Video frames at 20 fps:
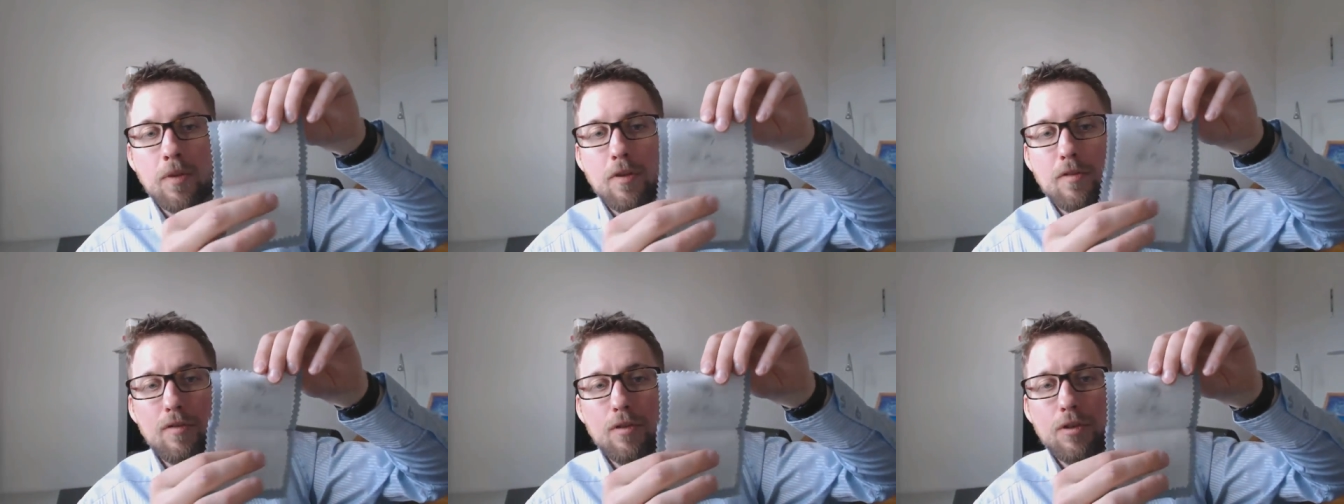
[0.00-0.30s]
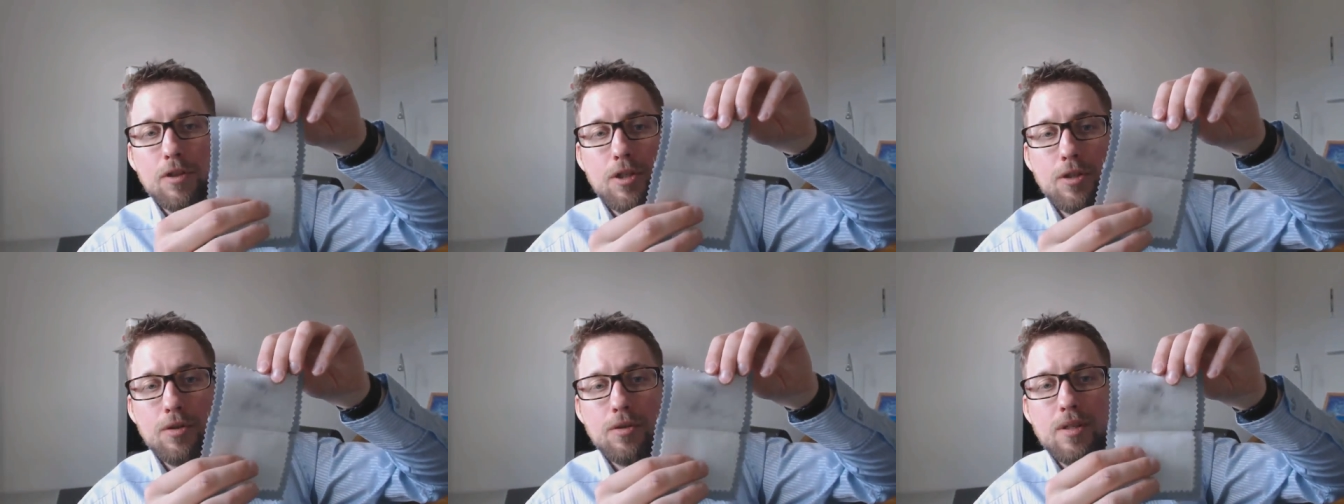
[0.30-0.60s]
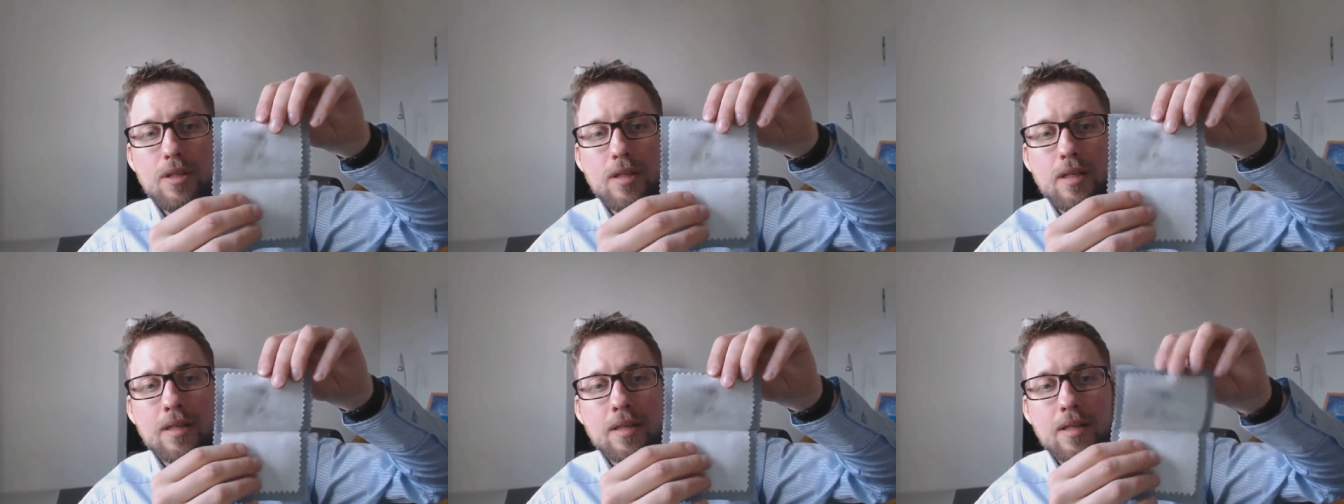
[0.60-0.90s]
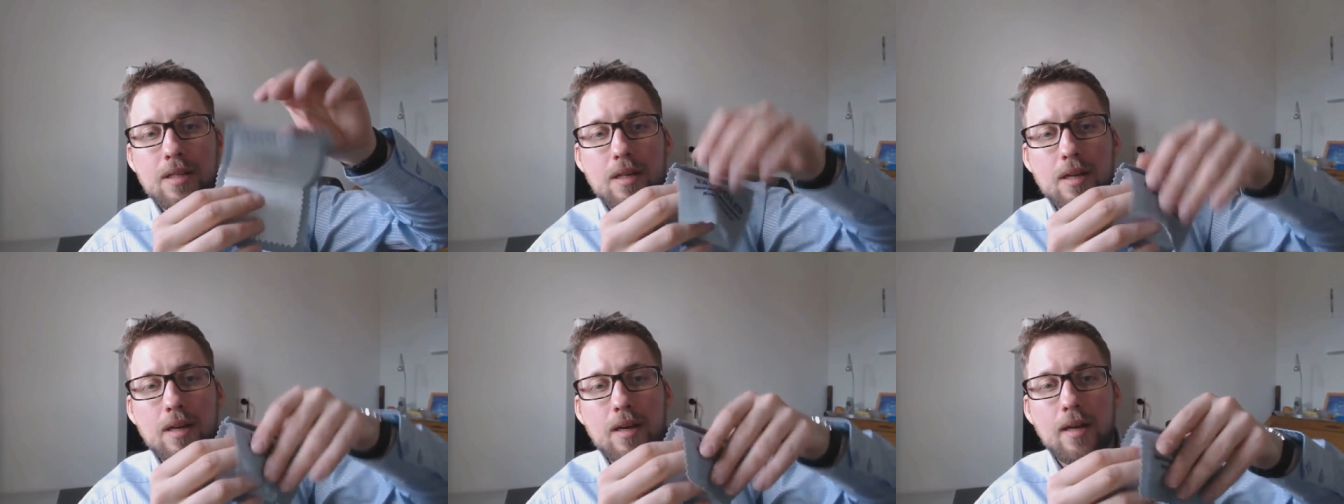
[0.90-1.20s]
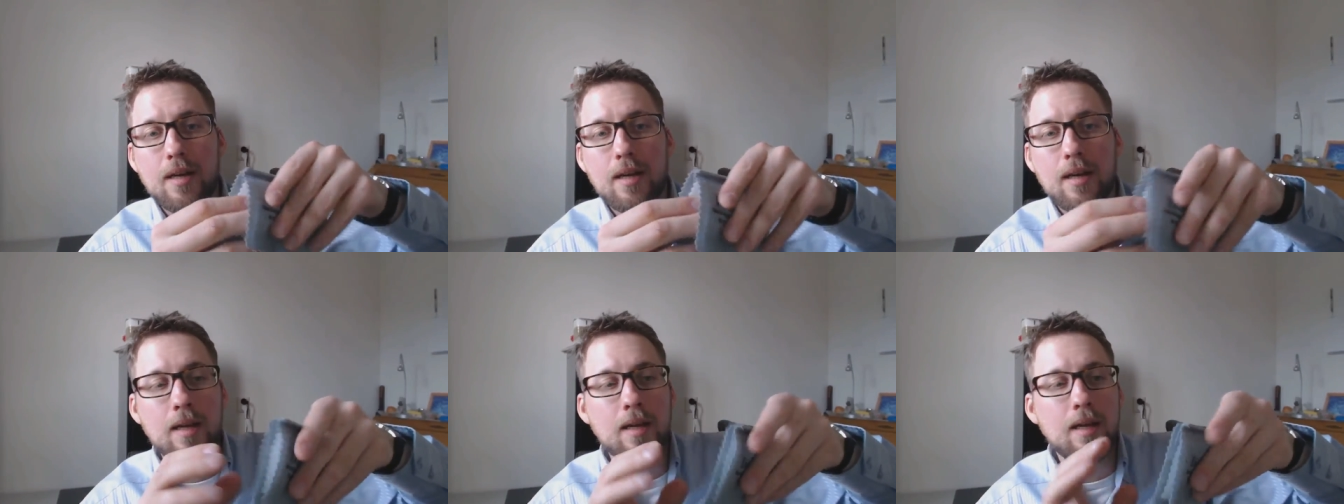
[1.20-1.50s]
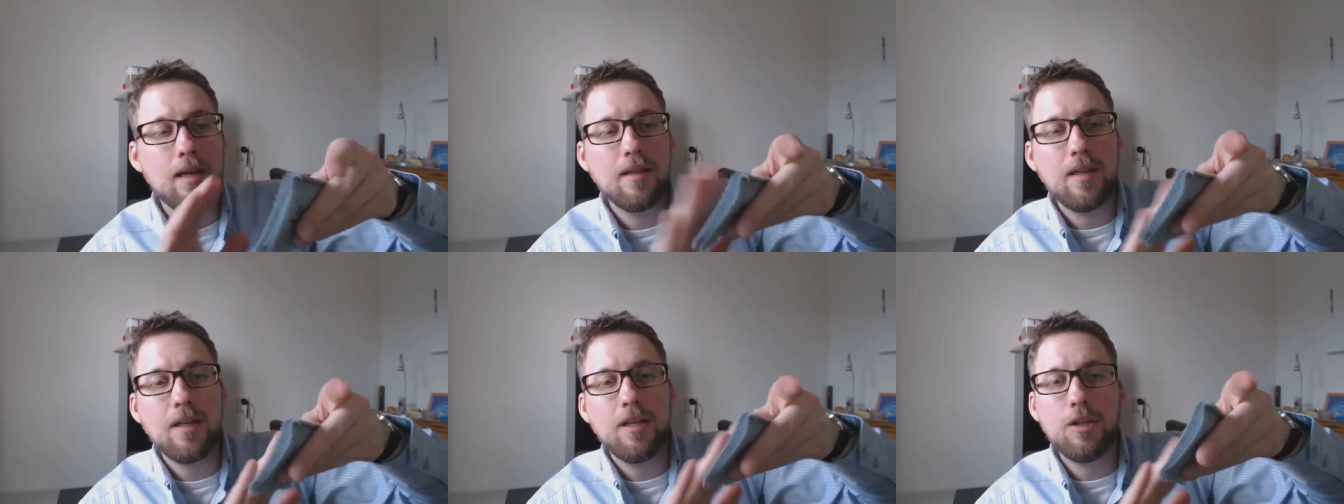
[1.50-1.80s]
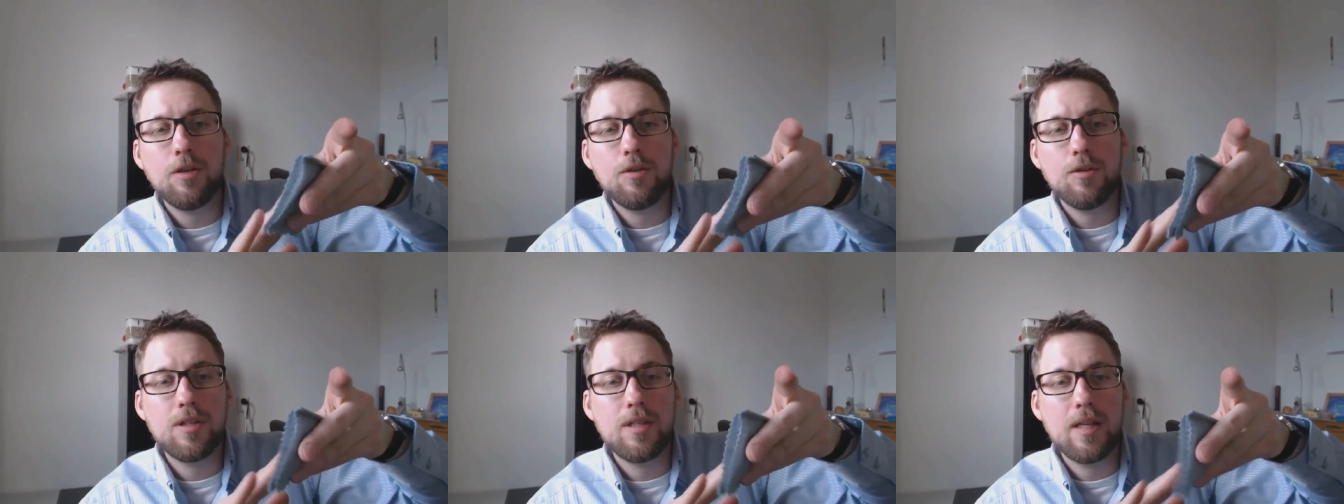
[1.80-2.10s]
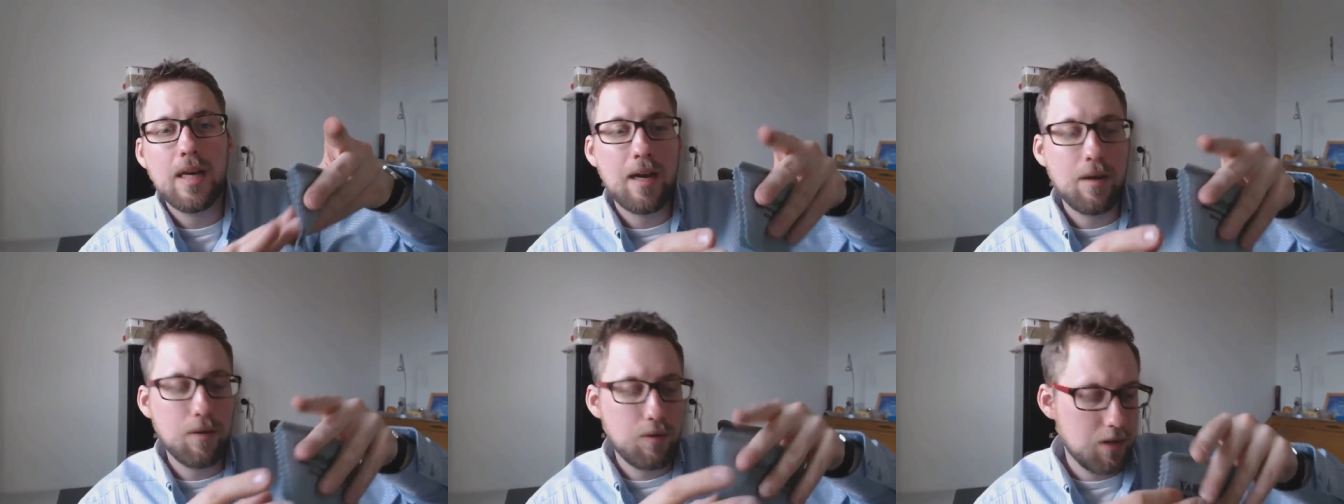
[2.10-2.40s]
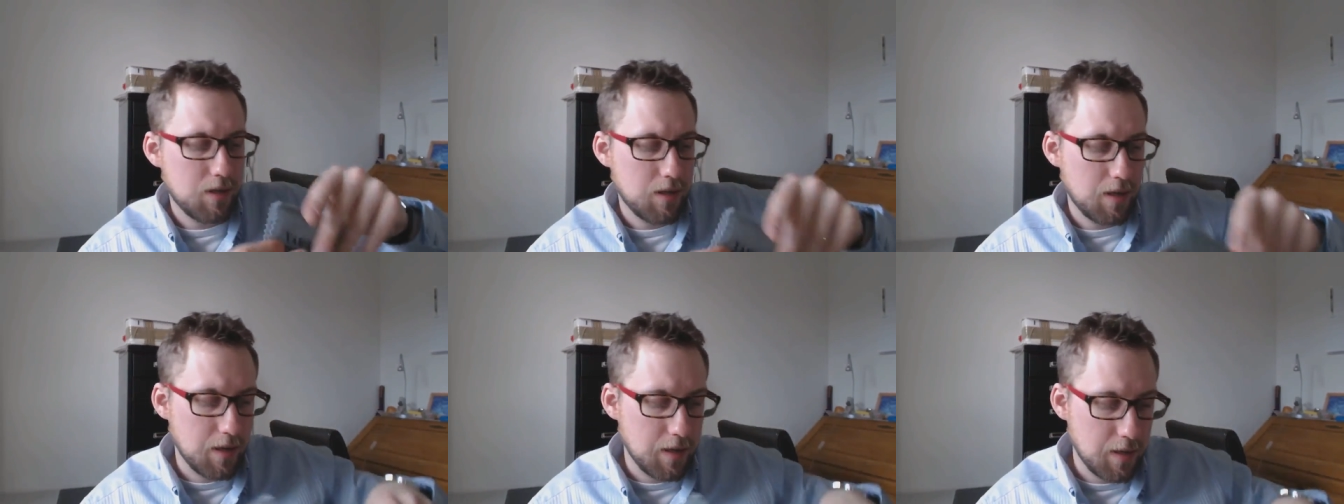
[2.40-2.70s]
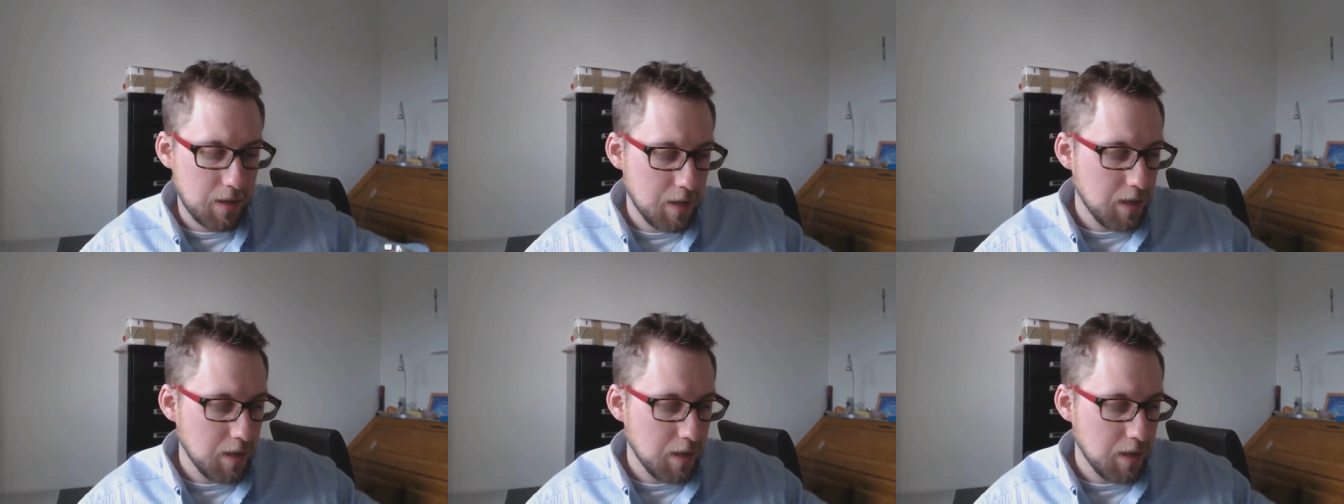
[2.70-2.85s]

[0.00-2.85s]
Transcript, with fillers: You first use the inside, then you use the outside,